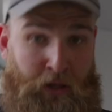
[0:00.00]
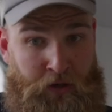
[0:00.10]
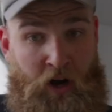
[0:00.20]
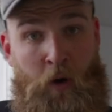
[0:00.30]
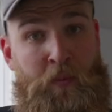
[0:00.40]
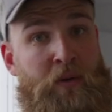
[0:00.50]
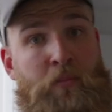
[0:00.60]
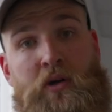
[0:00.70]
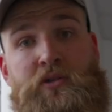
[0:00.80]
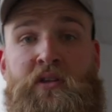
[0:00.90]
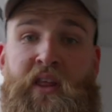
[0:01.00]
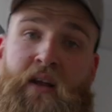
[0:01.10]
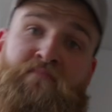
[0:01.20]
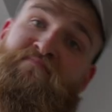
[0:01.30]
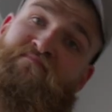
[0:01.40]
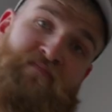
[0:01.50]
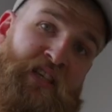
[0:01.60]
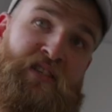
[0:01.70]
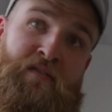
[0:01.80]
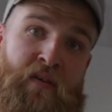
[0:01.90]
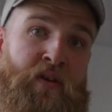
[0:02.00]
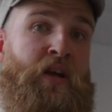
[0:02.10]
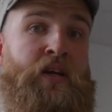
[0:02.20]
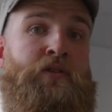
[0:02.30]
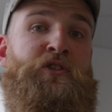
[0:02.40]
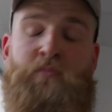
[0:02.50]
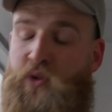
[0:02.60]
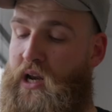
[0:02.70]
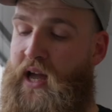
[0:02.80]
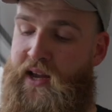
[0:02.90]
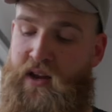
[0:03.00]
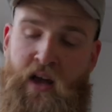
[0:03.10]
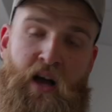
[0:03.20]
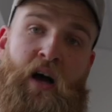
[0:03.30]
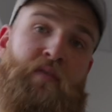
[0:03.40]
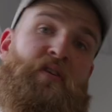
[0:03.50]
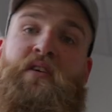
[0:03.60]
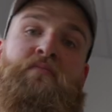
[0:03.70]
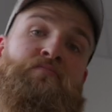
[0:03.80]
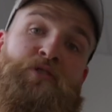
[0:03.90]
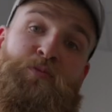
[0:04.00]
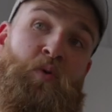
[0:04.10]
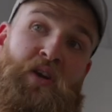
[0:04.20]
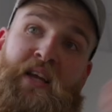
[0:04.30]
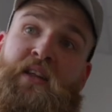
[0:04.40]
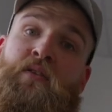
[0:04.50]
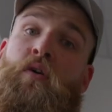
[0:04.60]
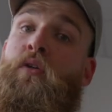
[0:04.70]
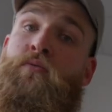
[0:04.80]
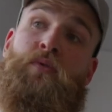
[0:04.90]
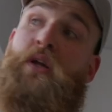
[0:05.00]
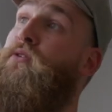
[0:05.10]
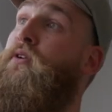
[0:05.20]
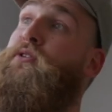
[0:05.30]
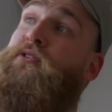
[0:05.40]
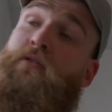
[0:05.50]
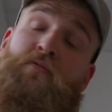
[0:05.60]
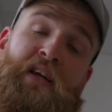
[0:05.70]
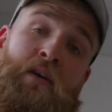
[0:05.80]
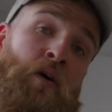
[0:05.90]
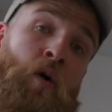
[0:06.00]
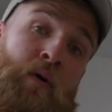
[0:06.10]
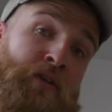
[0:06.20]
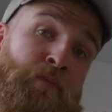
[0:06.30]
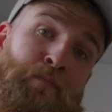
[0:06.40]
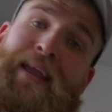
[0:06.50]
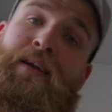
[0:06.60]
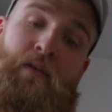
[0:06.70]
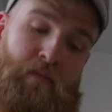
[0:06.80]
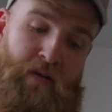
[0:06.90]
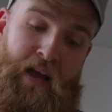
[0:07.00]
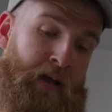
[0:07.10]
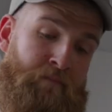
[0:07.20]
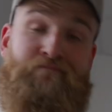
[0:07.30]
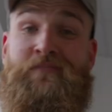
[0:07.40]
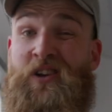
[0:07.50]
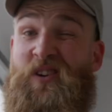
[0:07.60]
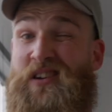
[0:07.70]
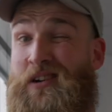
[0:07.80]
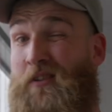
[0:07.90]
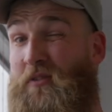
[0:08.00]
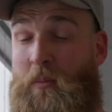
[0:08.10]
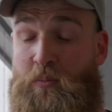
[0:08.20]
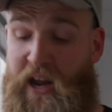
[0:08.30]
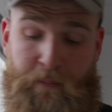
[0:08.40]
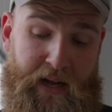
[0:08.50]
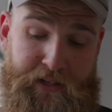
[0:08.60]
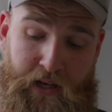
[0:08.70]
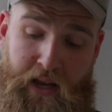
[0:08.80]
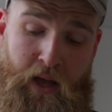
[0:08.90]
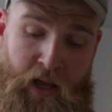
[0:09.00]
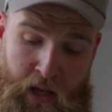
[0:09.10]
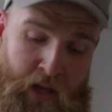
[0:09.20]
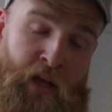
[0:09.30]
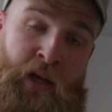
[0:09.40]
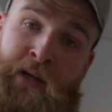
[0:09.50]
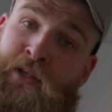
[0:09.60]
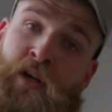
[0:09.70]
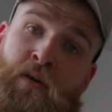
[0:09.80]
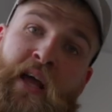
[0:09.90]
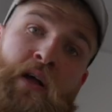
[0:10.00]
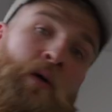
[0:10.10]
you open the box, you think, that's a very nice and smooth line. After spooling it, your whole rod turns green, orange, pink, the color of your braid basically. So they